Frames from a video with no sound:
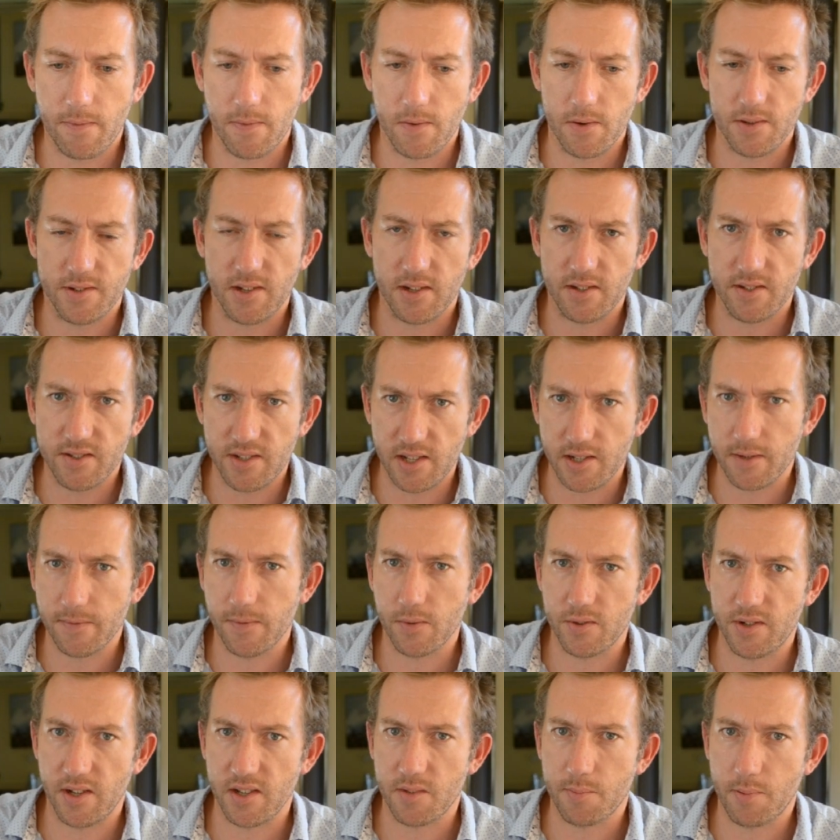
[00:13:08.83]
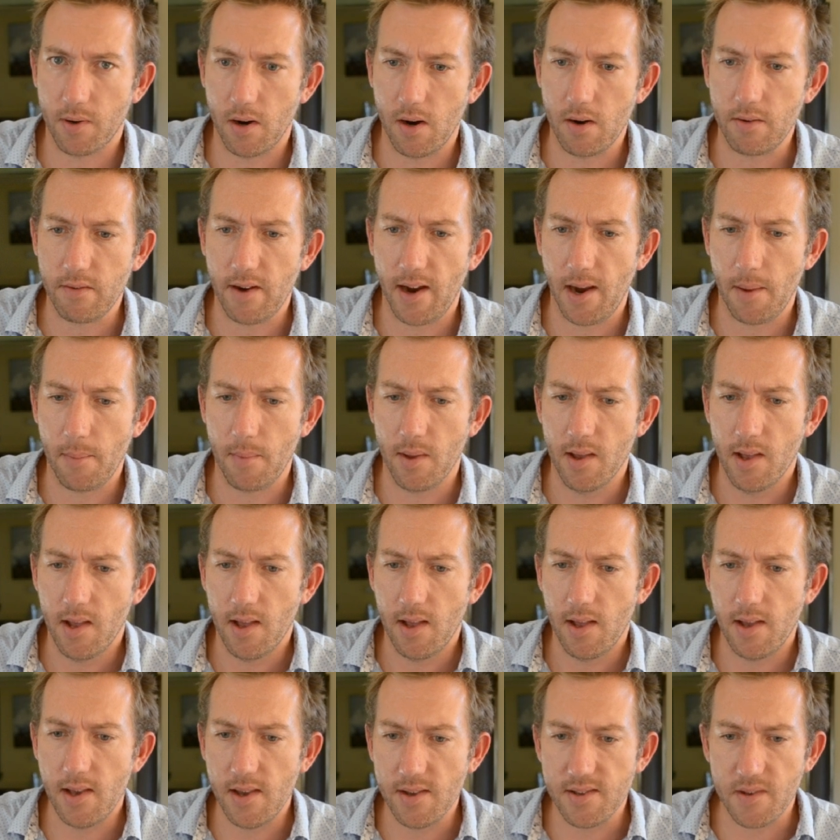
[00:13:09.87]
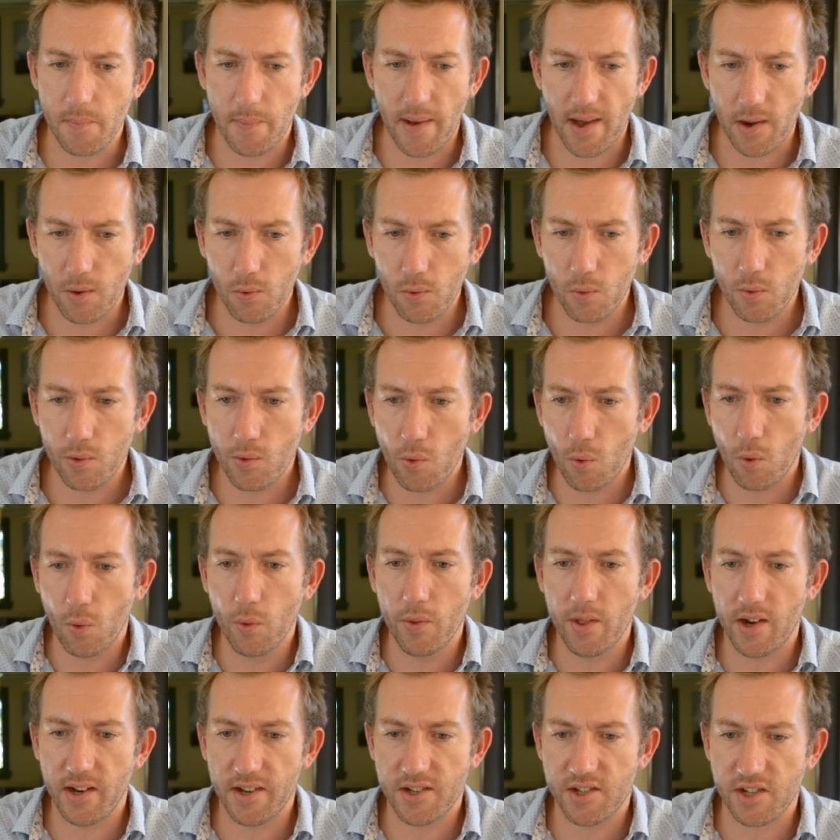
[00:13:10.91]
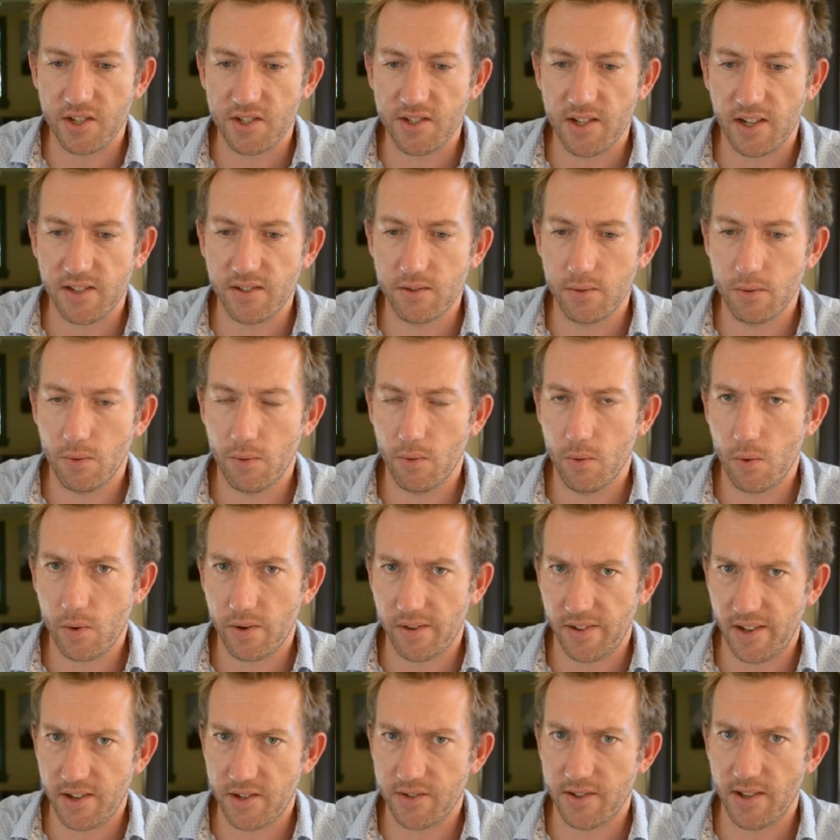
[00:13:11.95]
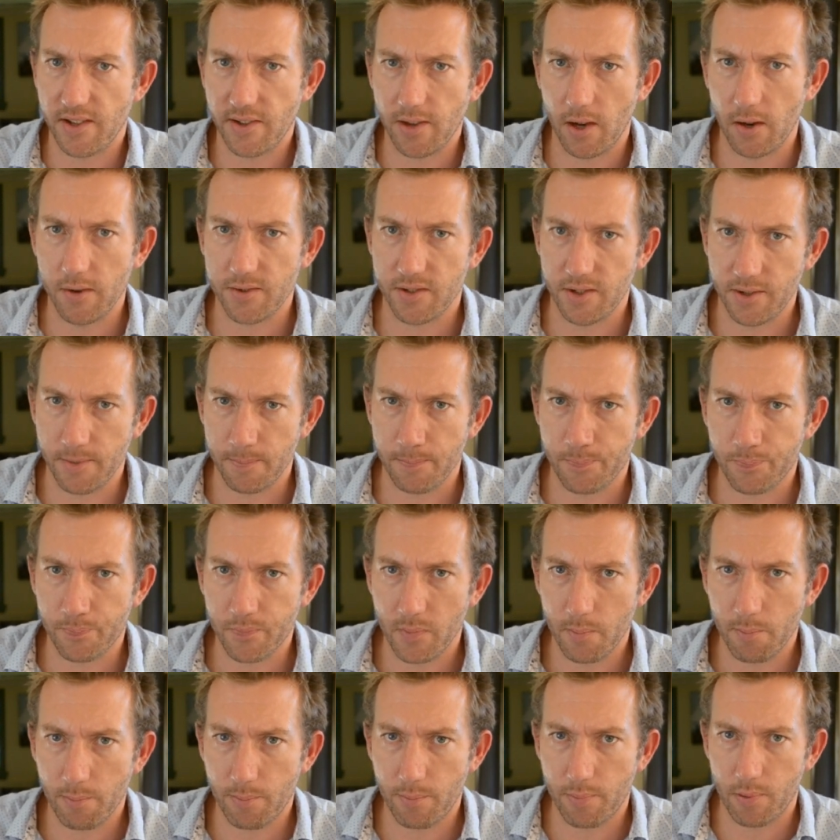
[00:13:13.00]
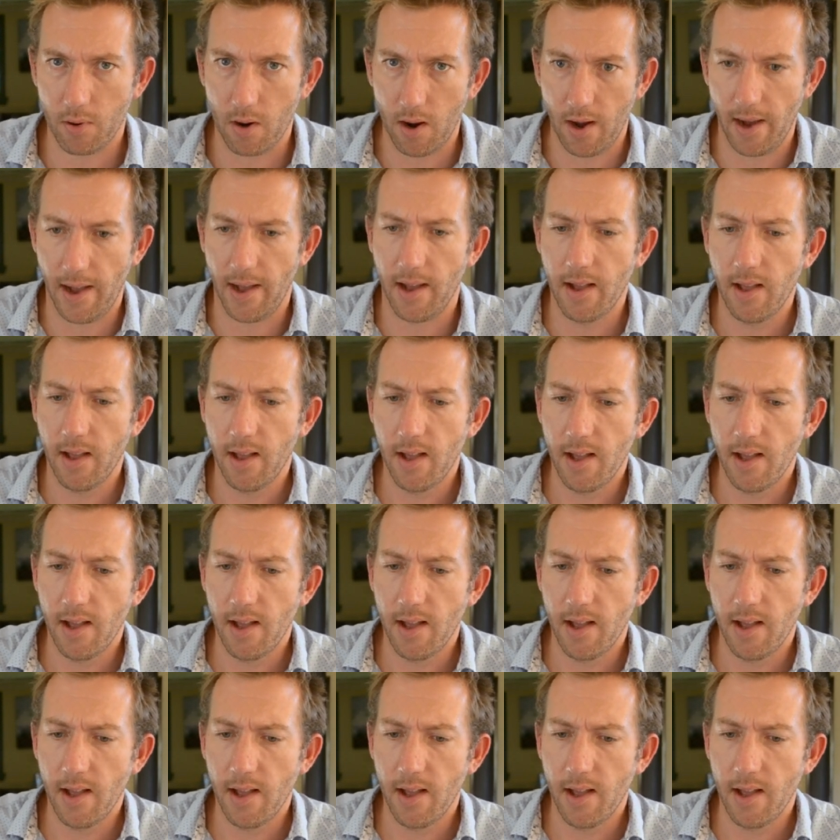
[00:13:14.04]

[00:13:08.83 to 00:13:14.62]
for a successful test program is about all the logistics and all the organisation that goes in prior.